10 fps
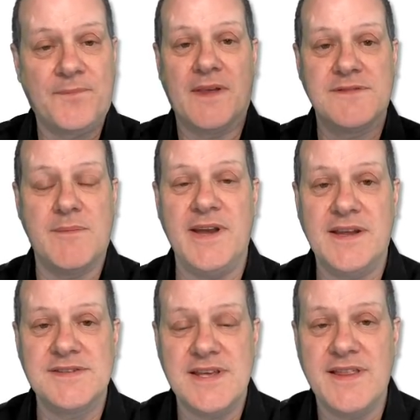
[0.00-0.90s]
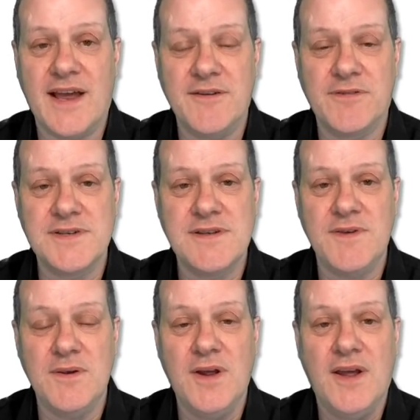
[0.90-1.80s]
If somebody can see that in front of
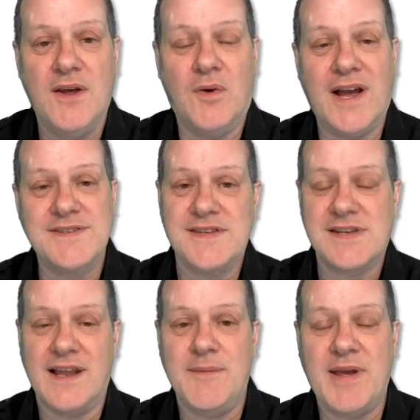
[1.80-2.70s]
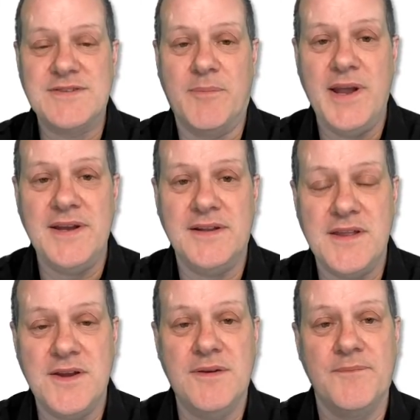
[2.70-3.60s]
you or has a slightly better opinion than
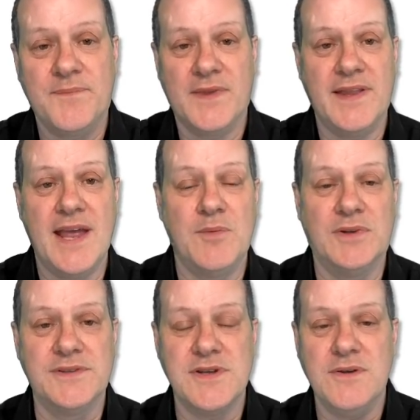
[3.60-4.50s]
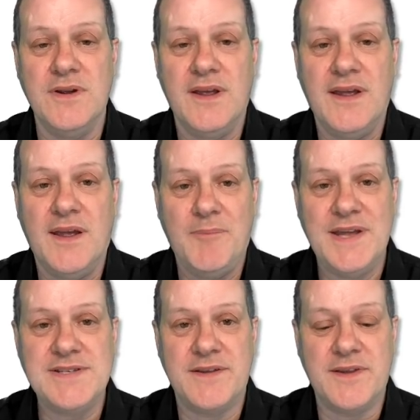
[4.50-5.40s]
you, then they will do
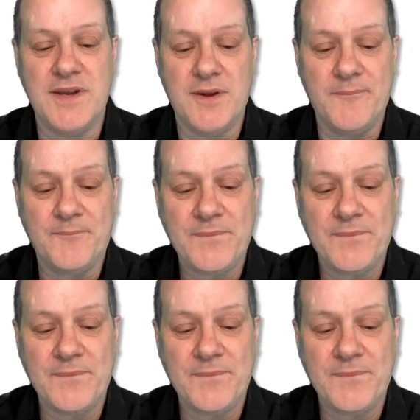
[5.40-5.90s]
better than you.